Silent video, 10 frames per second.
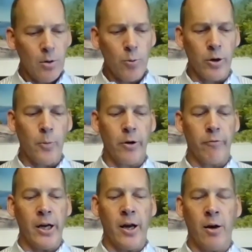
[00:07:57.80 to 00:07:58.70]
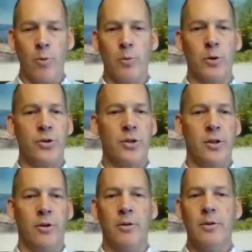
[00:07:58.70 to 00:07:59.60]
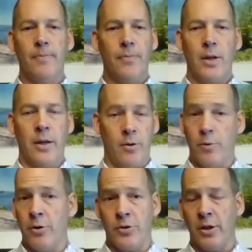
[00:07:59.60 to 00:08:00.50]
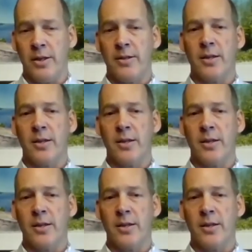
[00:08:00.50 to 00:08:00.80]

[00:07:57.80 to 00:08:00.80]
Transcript: We're at a point right now where there's still a